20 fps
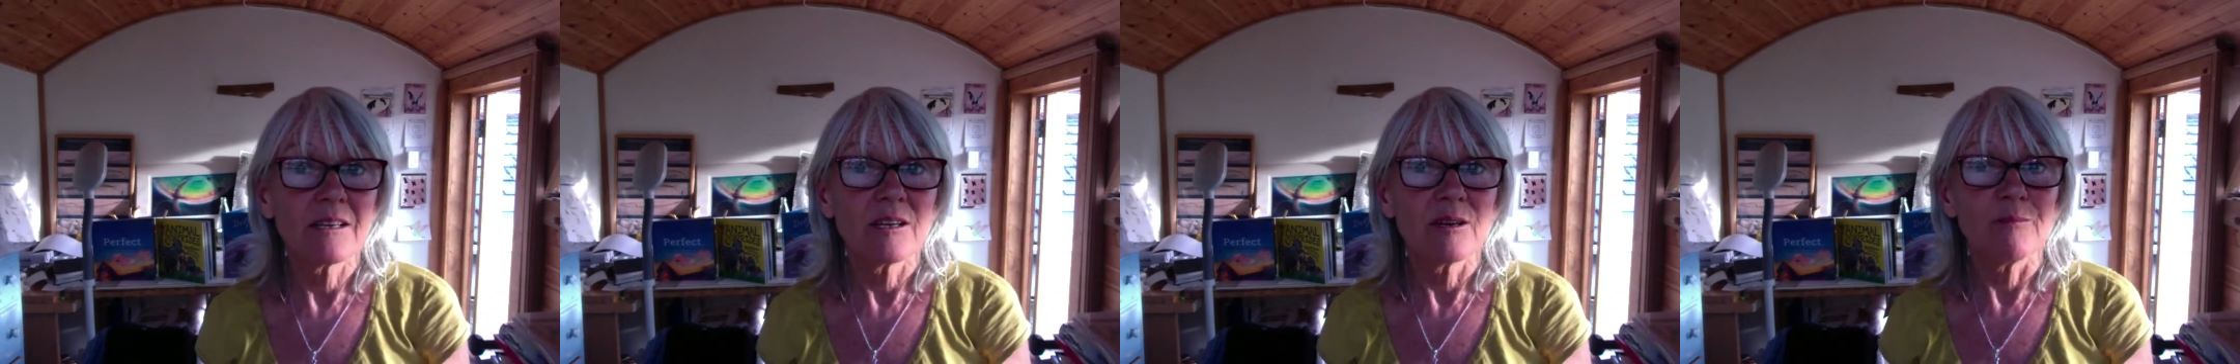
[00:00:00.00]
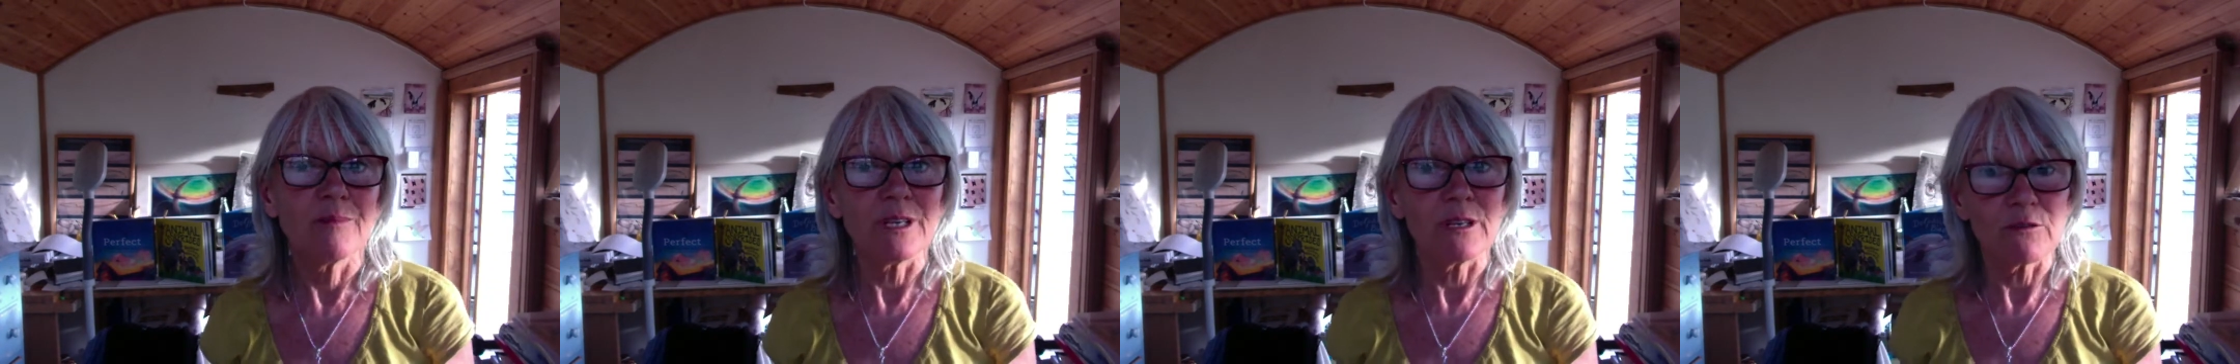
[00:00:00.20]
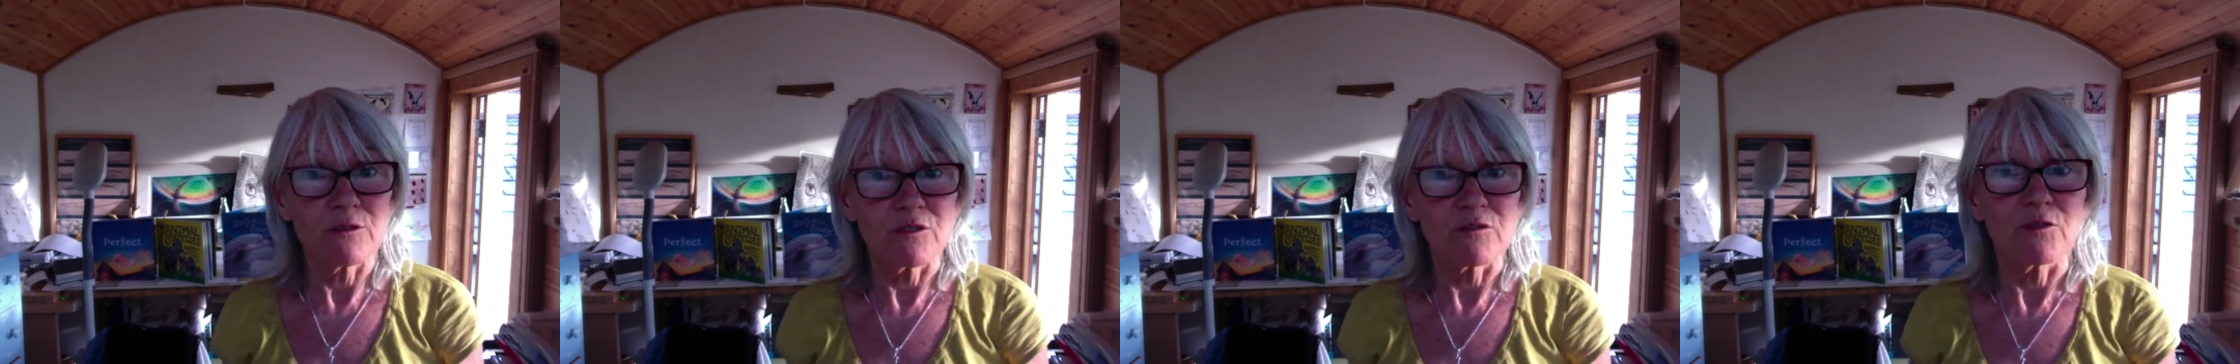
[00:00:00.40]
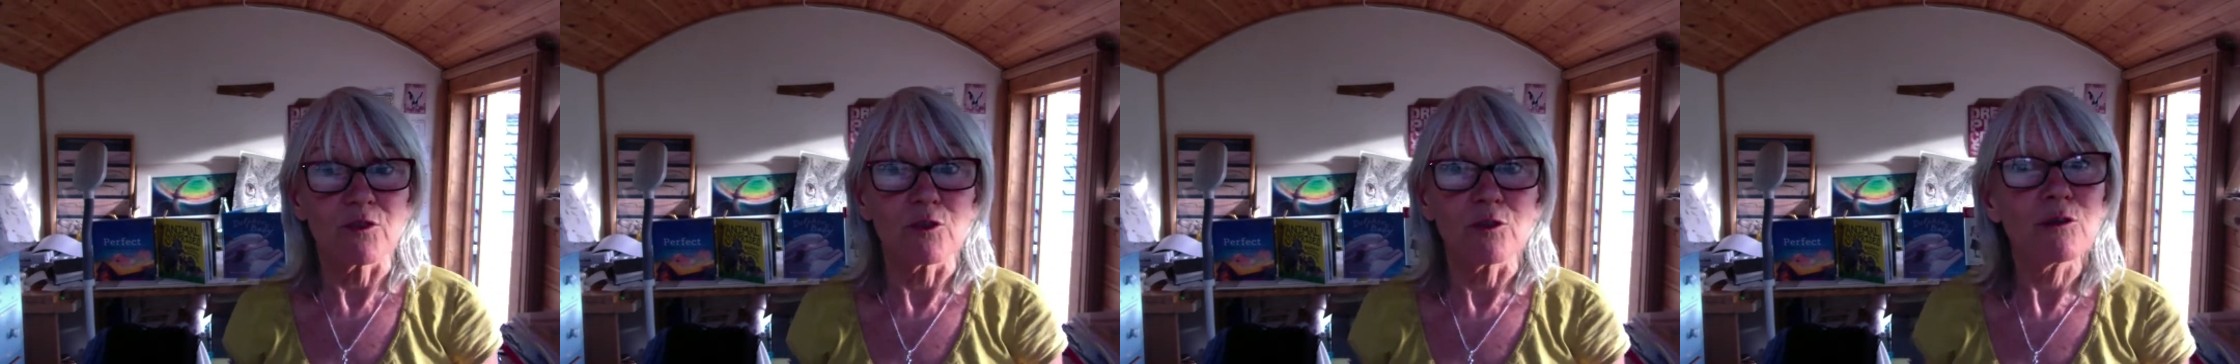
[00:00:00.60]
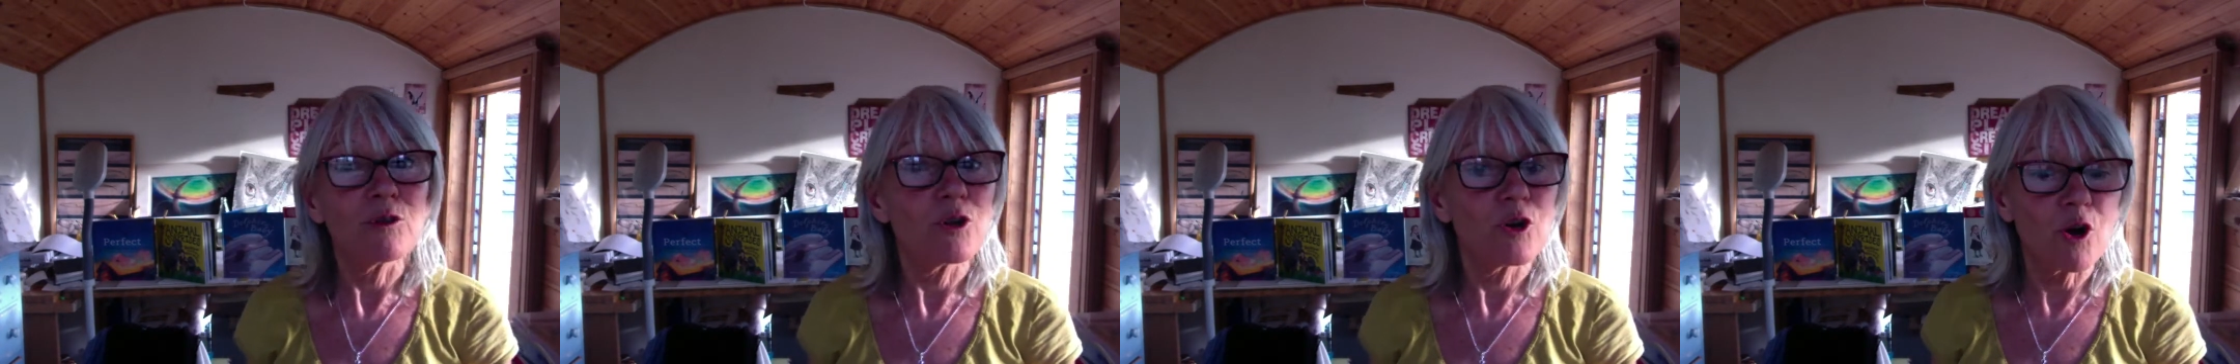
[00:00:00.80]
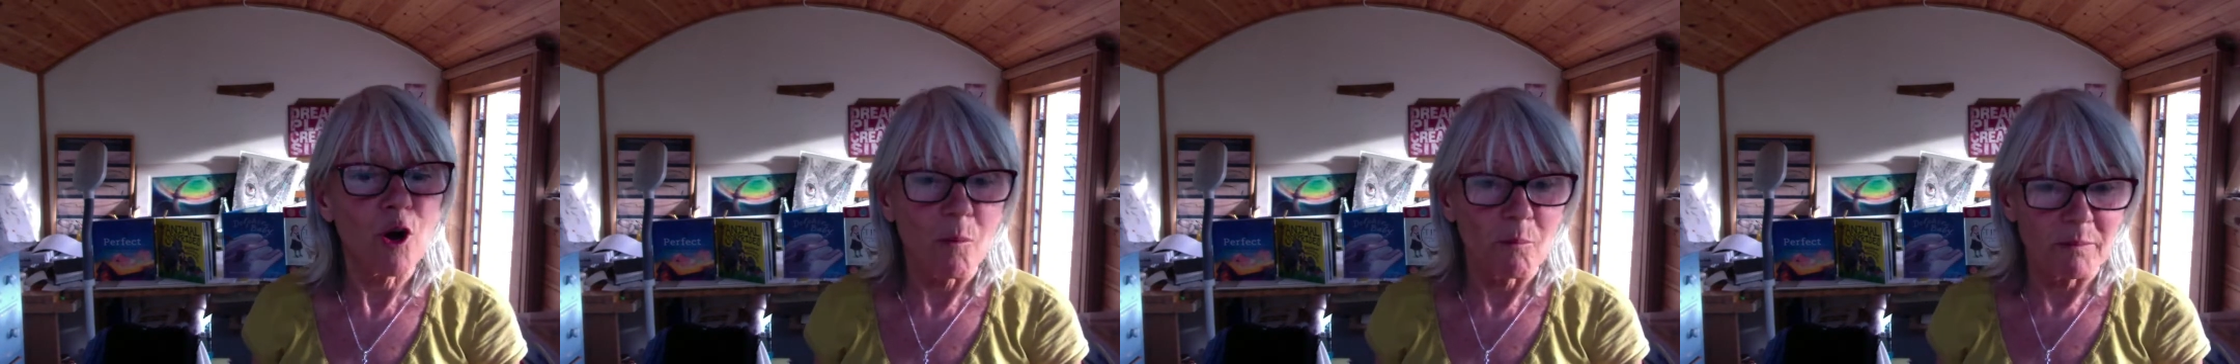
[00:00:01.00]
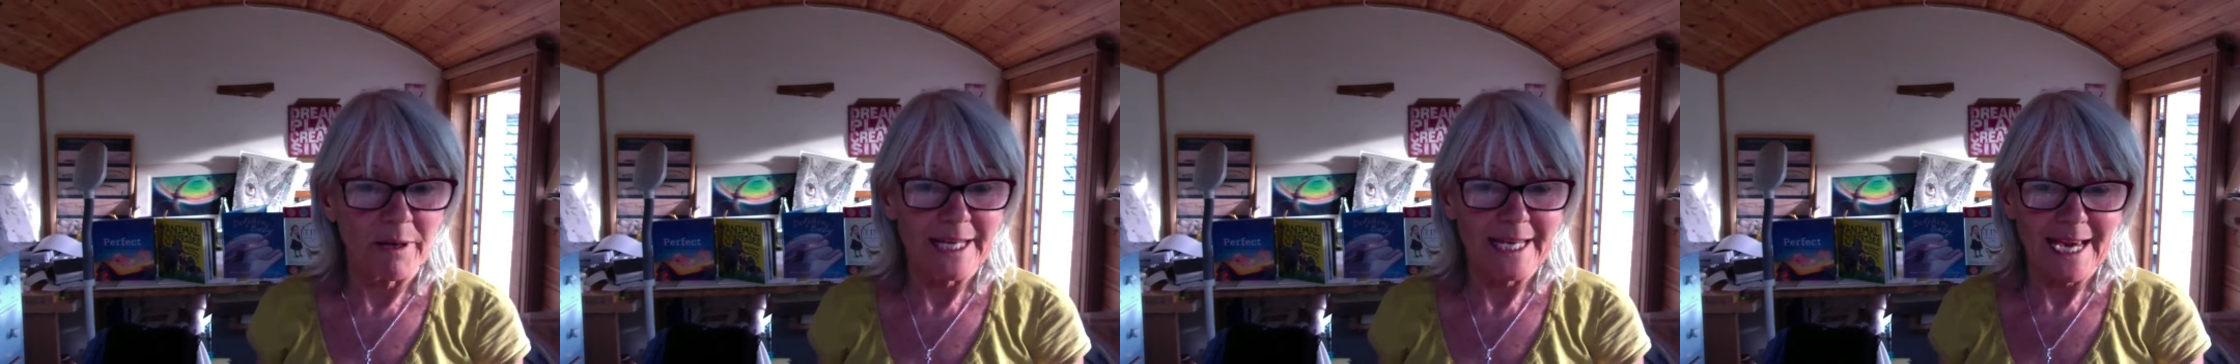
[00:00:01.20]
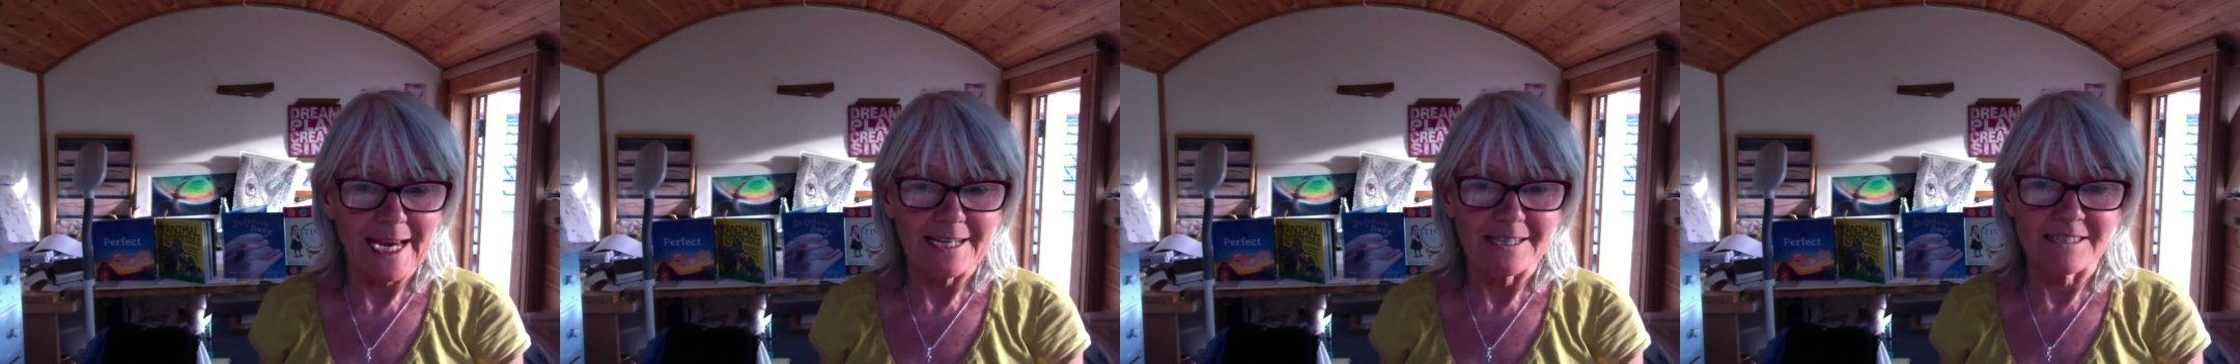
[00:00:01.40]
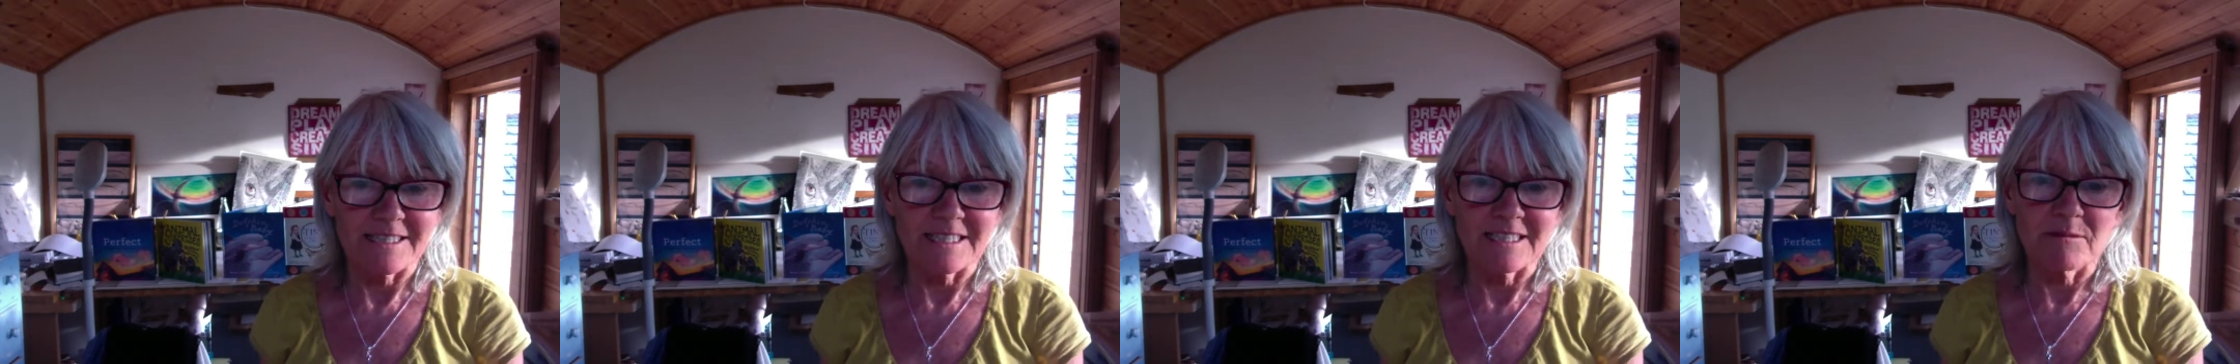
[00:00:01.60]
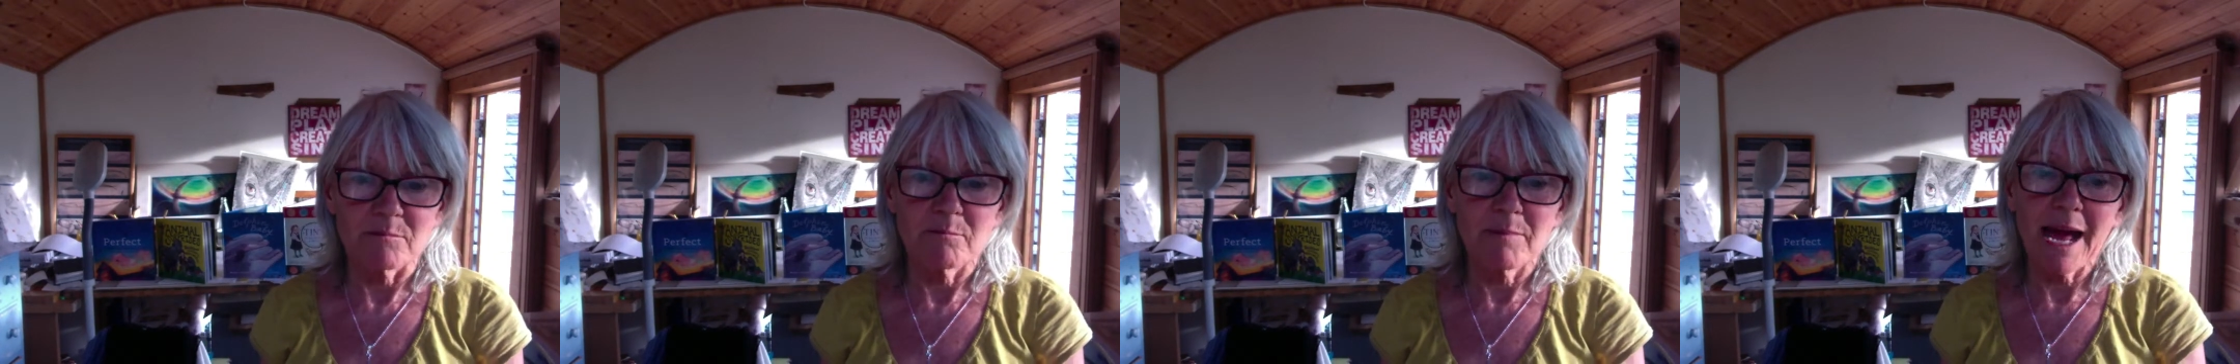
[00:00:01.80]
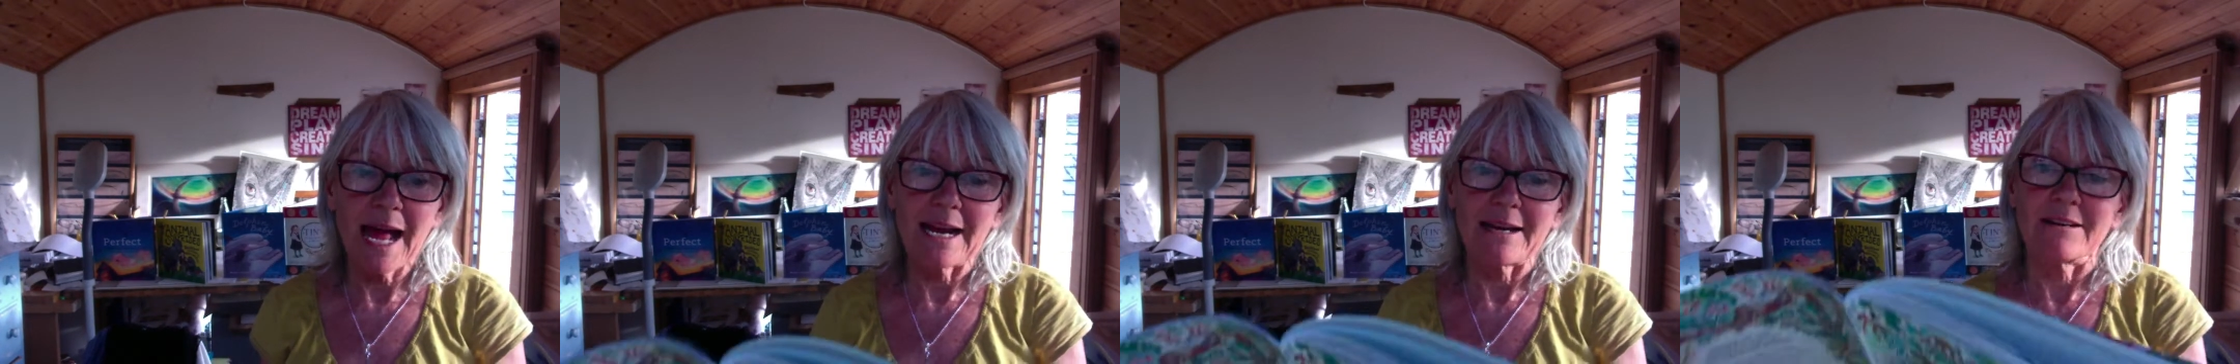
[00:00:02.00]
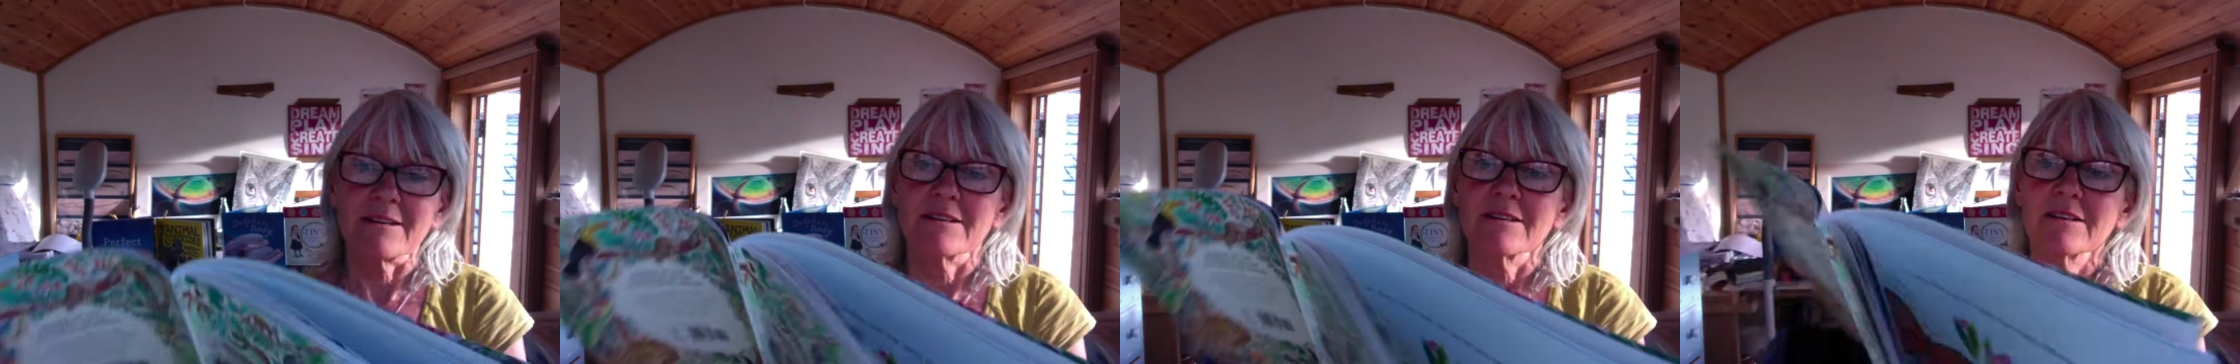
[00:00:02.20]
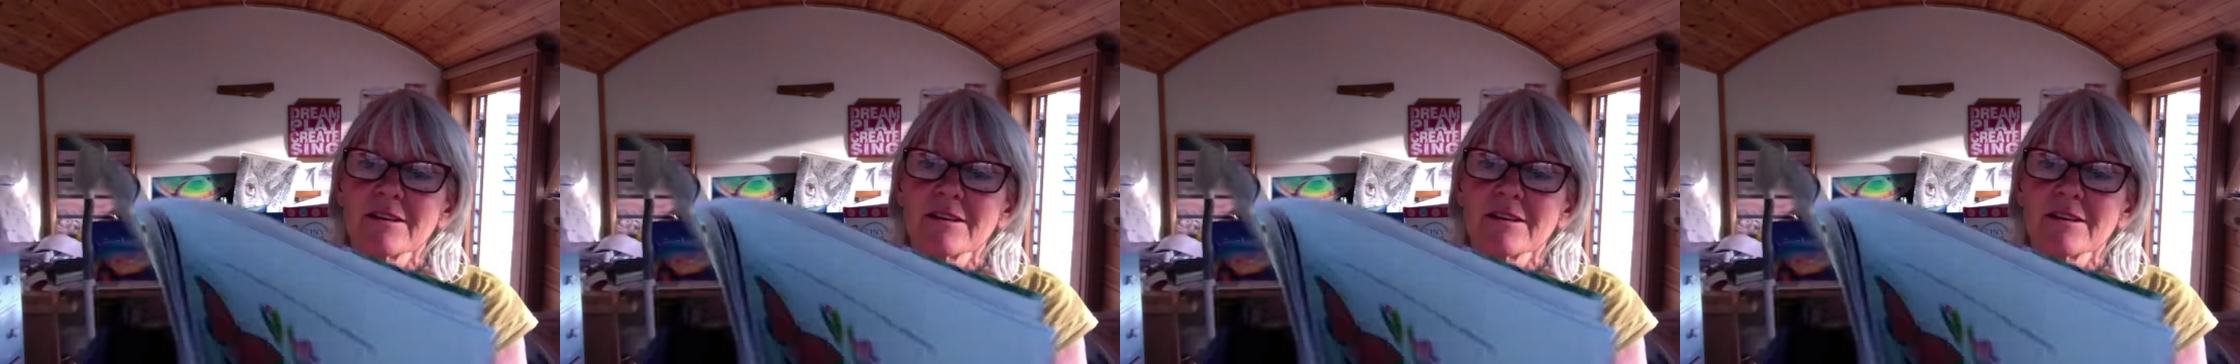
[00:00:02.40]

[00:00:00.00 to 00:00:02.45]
beautiful, complicated pattern